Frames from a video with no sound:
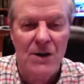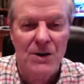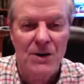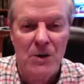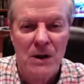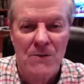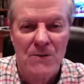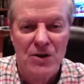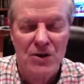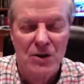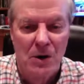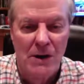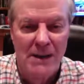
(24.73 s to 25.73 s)
don't ever
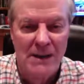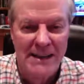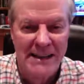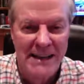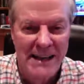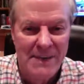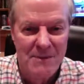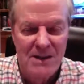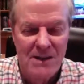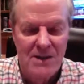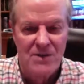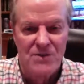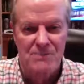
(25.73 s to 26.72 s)
showing it again
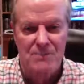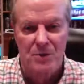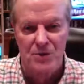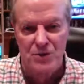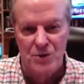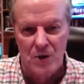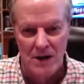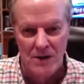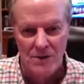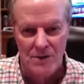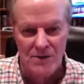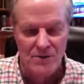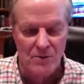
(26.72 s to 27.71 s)
because of
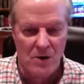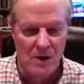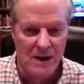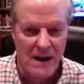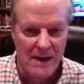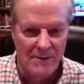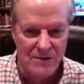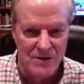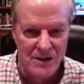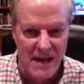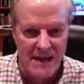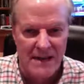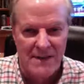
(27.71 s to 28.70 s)
portrayals of what life was
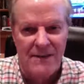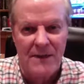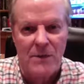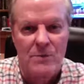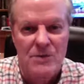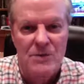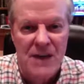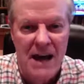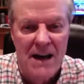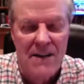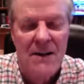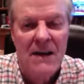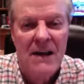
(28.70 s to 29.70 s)
like in the Old
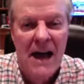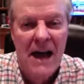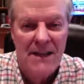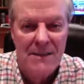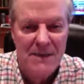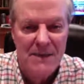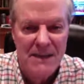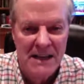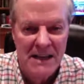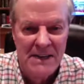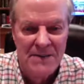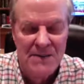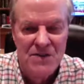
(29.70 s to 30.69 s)
South and the
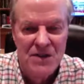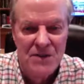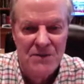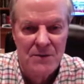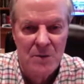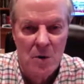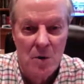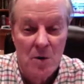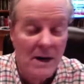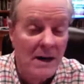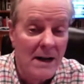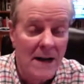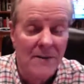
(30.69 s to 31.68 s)
beginning of the Civil War, and a
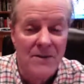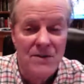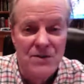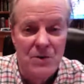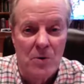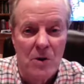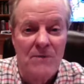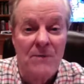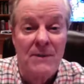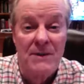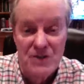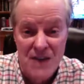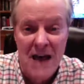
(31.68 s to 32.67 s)
lot of the story
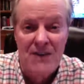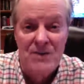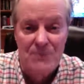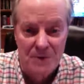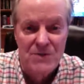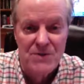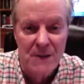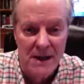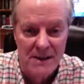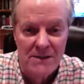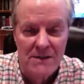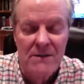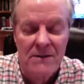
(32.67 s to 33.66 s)
from the South's
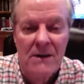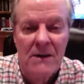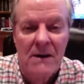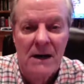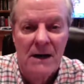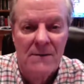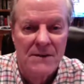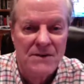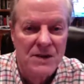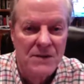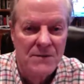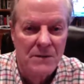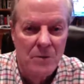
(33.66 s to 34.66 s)
perspective of the
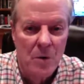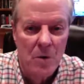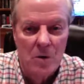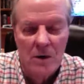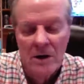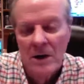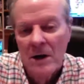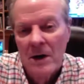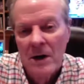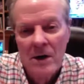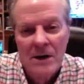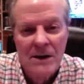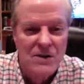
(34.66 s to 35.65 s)
Civil War.
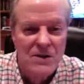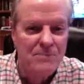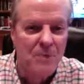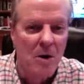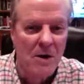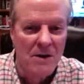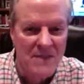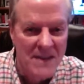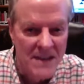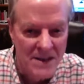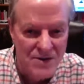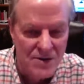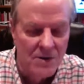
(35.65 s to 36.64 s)
Look, it's part of
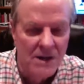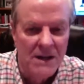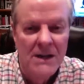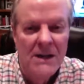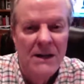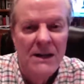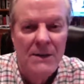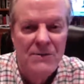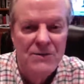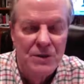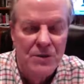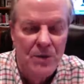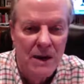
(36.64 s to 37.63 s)
history. It
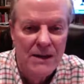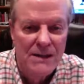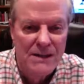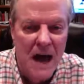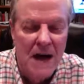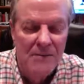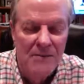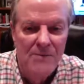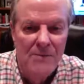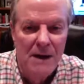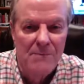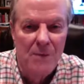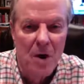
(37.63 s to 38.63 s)
was a great novel
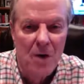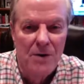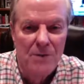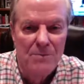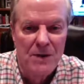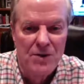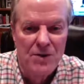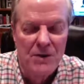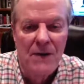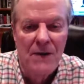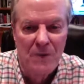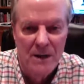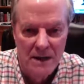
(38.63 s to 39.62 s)
by Margaret Mitchell.
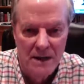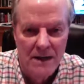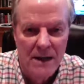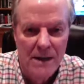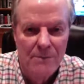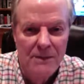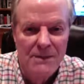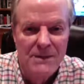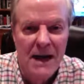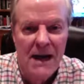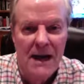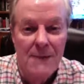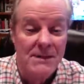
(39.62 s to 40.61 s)
I've read it a couple of
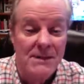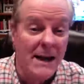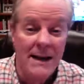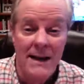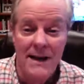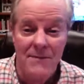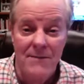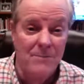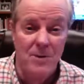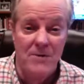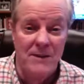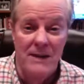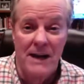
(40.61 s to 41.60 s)
times, and I love the
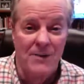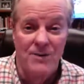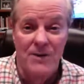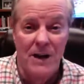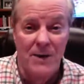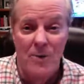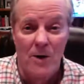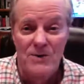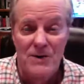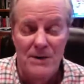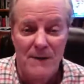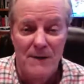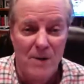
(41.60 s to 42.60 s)
movie. I'll try to
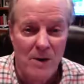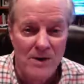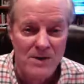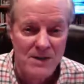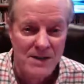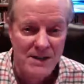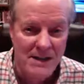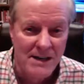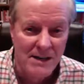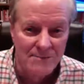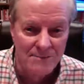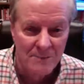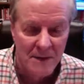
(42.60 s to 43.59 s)
watch it about once a
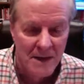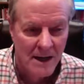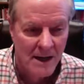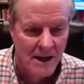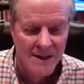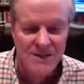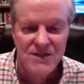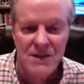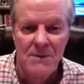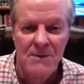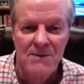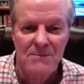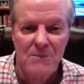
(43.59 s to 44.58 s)
year.
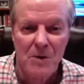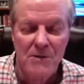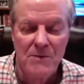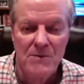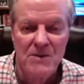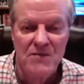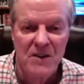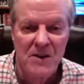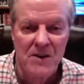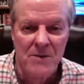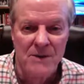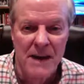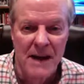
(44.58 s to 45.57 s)
Some of the movie was
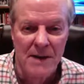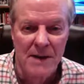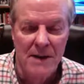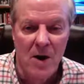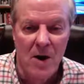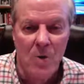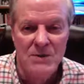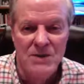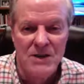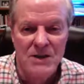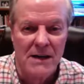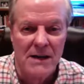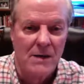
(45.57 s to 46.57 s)
filmed down in my home
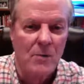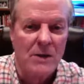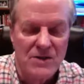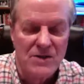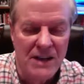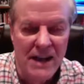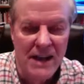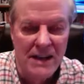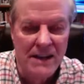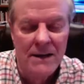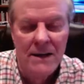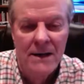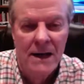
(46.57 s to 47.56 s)
state of
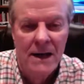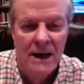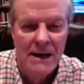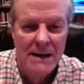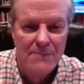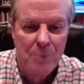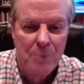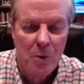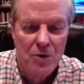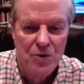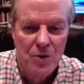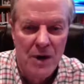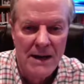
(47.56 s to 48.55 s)
Louisiana. It
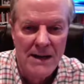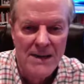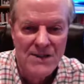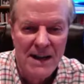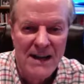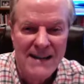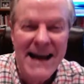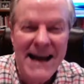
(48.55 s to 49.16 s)
portrays a